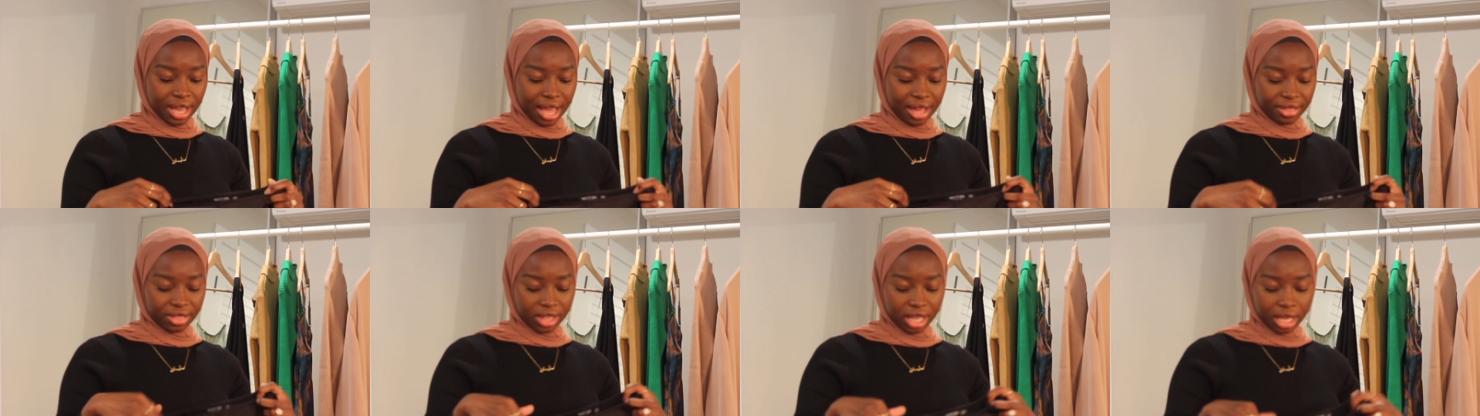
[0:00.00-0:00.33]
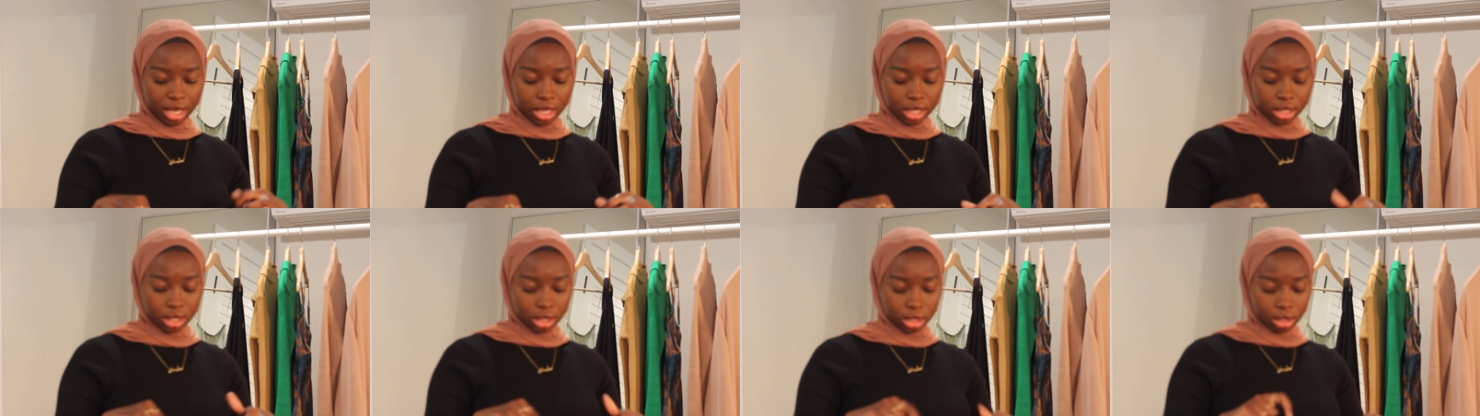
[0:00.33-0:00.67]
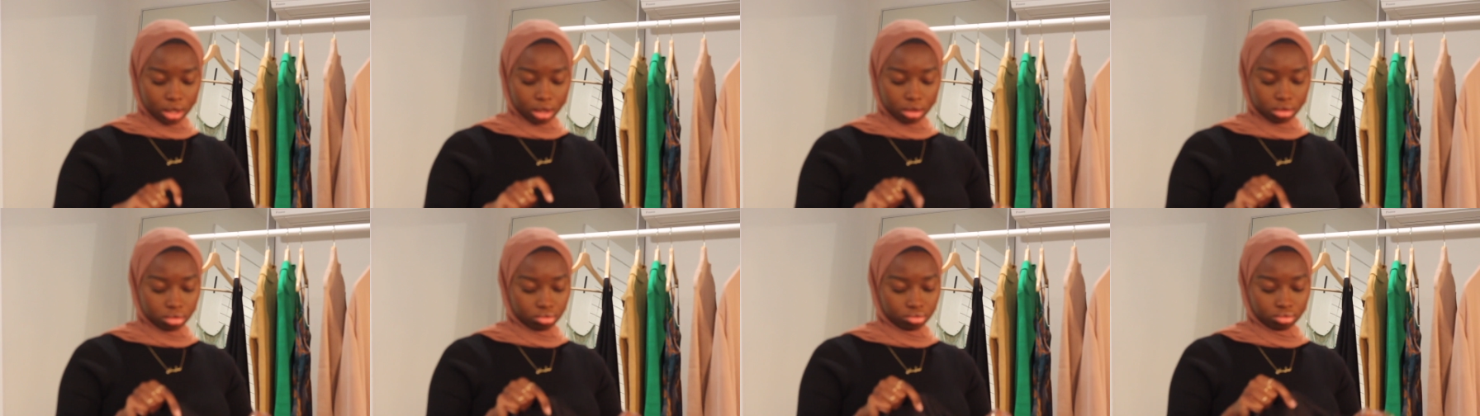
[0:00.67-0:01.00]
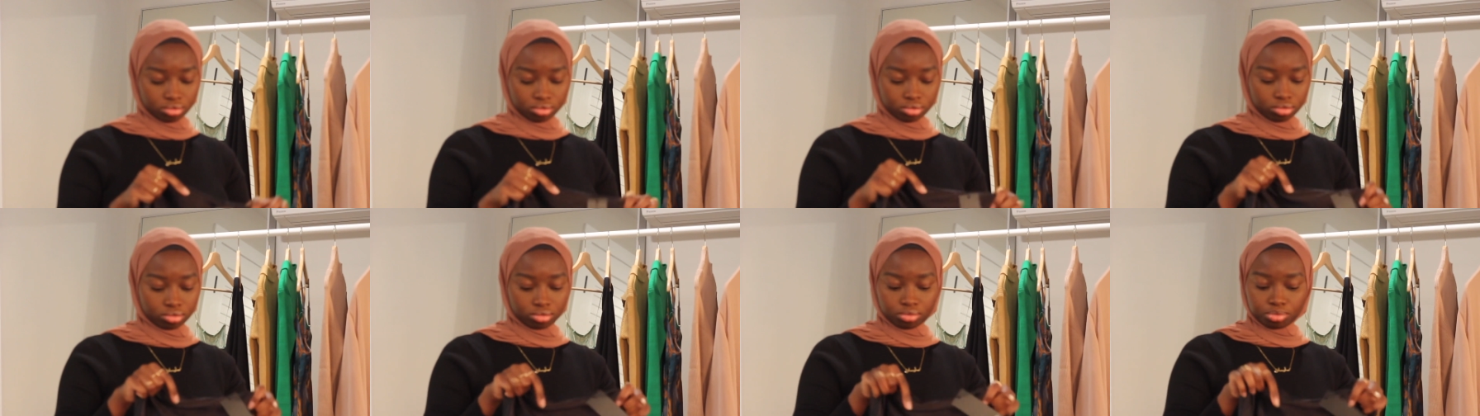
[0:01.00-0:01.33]
I think it's
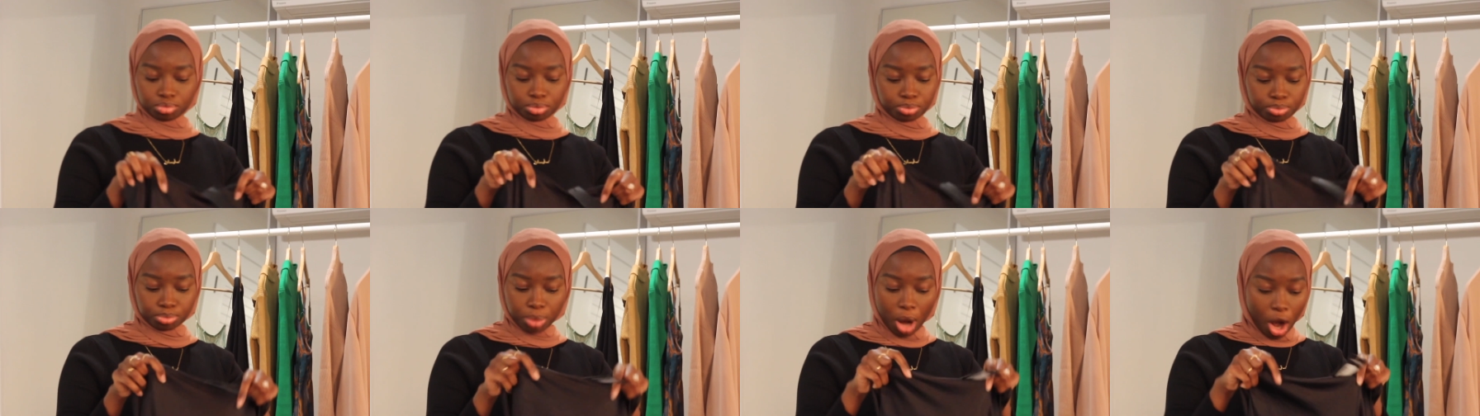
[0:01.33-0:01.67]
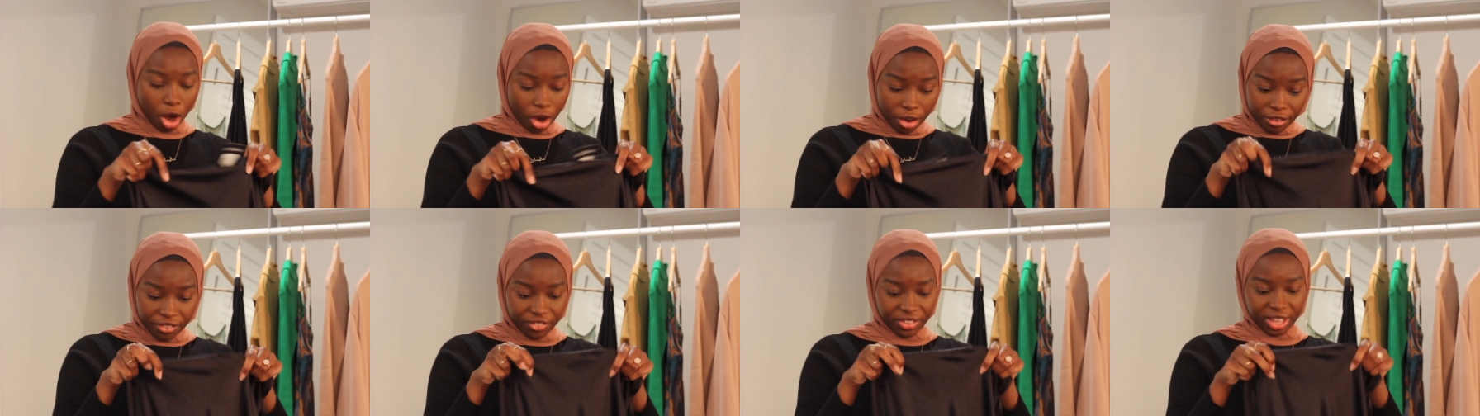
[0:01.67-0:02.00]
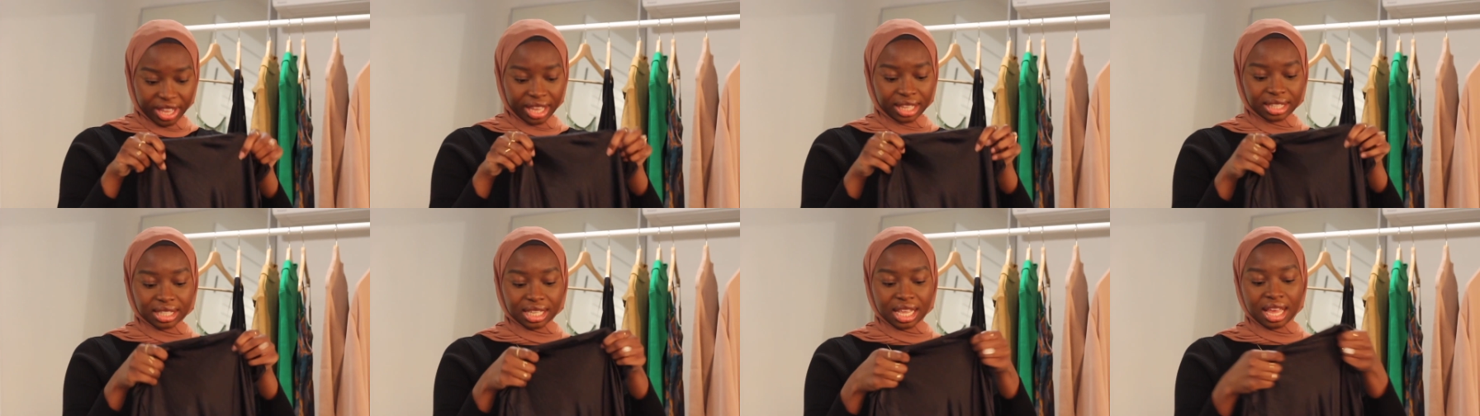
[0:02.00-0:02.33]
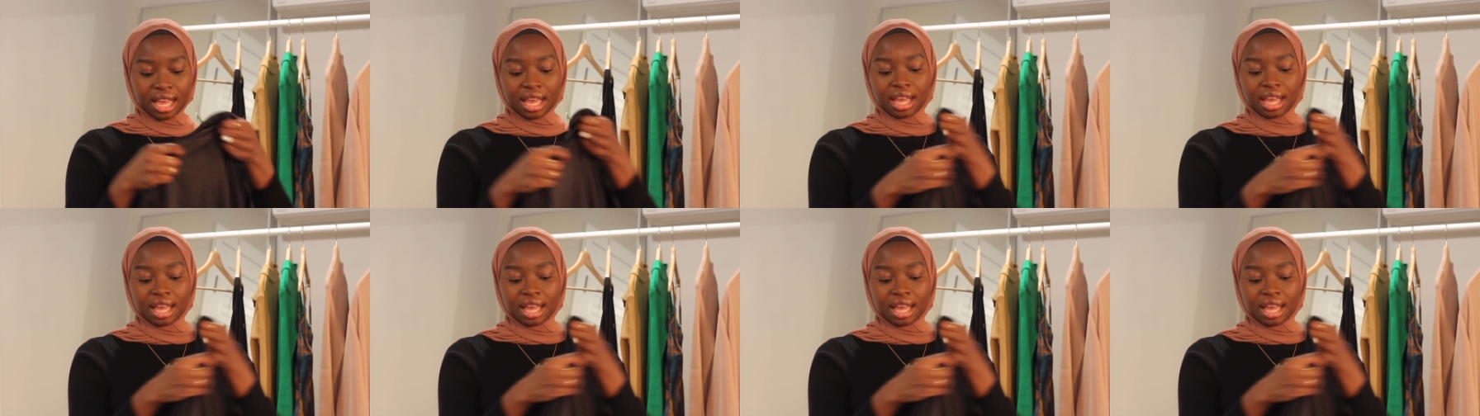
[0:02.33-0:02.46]
perfect.